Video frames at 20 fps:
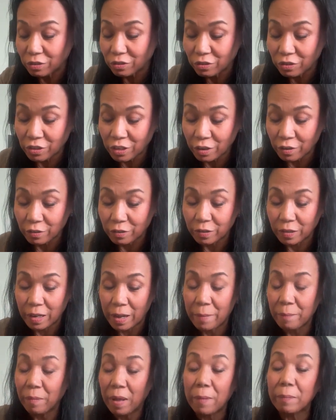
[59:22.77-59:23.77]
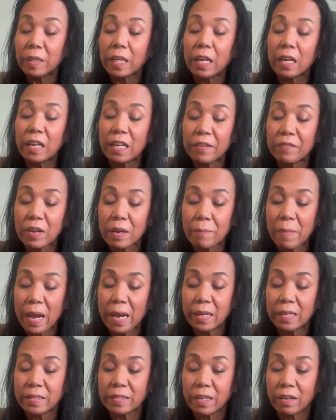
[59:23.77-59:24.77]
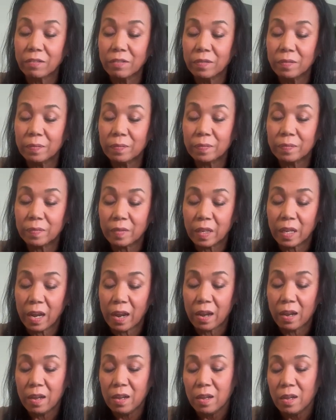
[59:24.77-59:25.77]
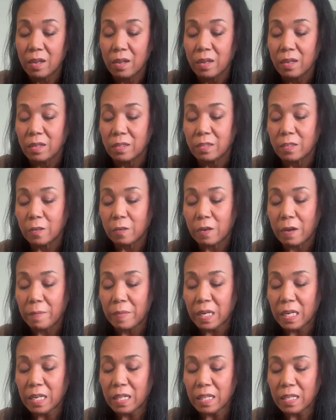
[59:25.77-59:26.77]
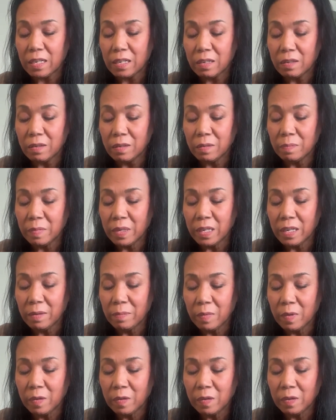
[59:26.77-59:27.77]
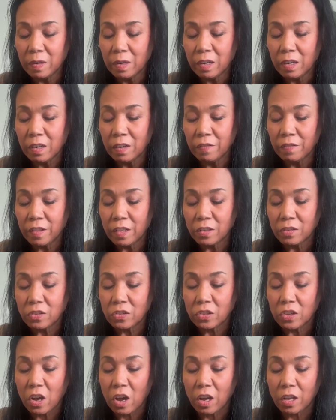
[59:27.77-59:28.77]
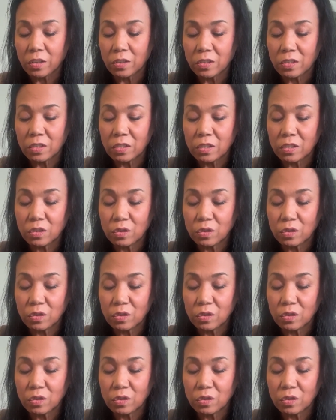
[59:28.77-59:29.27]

so I'm gonna leave it by itself. Okay, so I'm gonna do a little bit more of the sauce